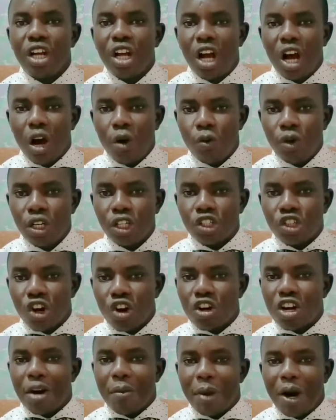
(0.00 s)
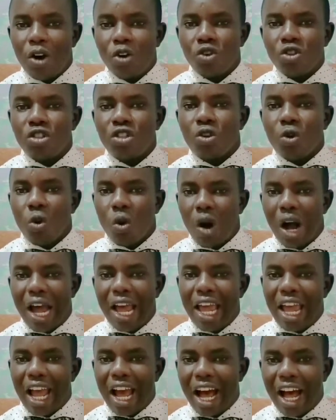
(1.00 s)
I will talk about
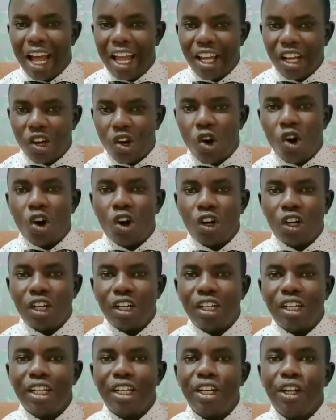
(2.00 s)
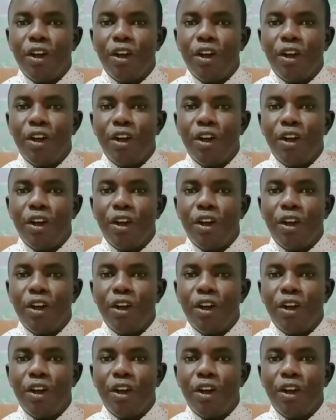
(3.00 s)
why I call